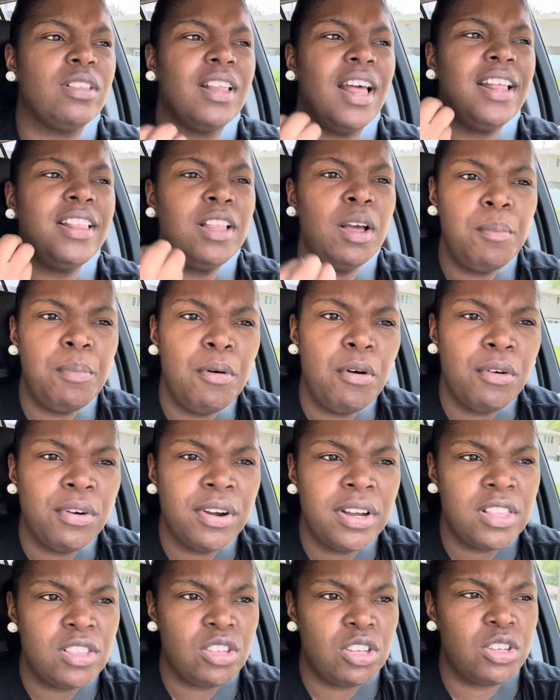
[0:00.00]
let them
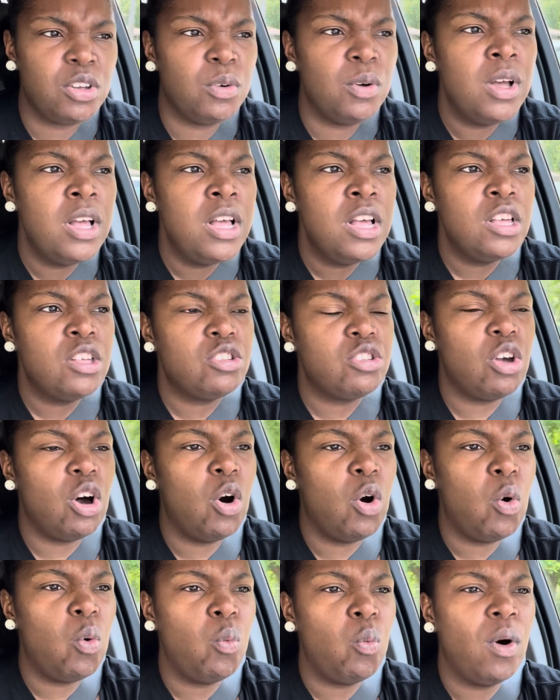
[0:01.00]
pour into you.
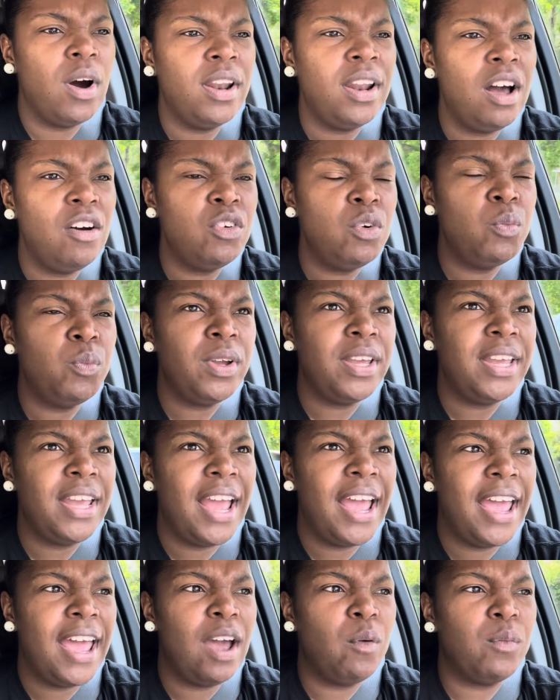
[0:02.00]
So one of them we
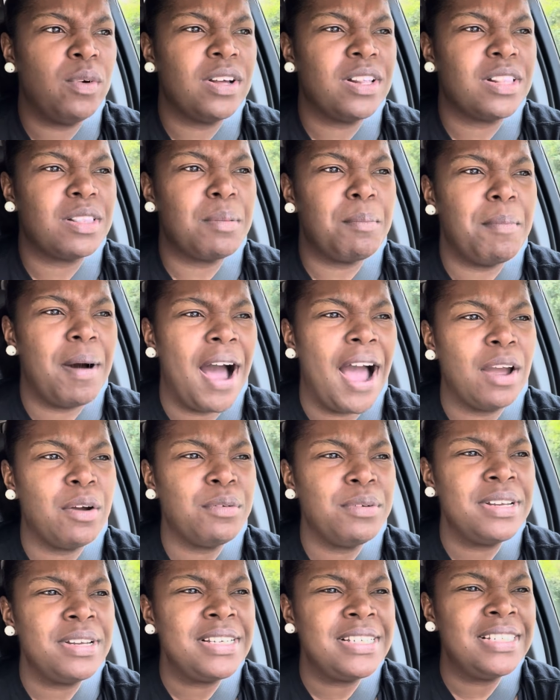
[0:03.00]
had was
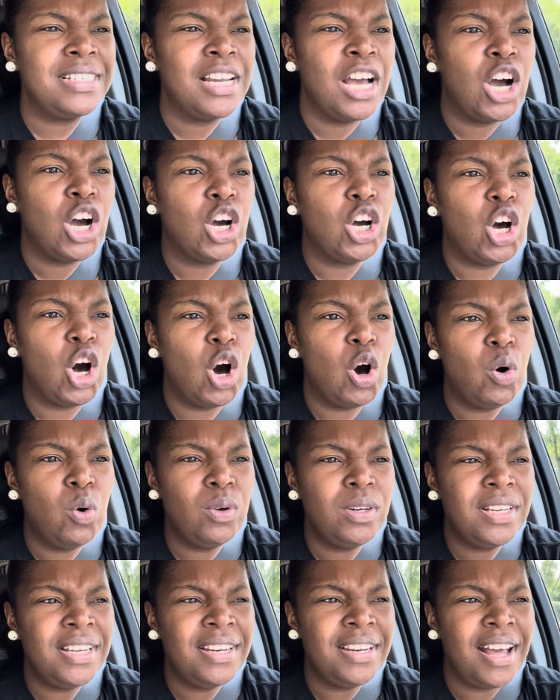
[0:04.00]
Myron
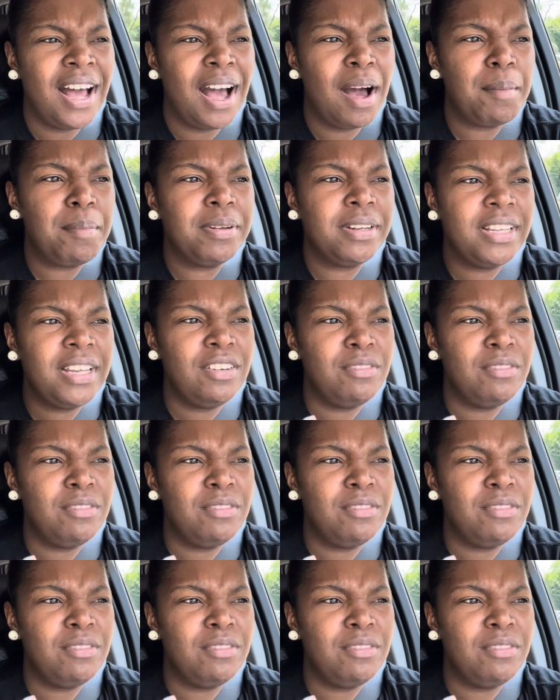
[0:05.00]
Golden. I told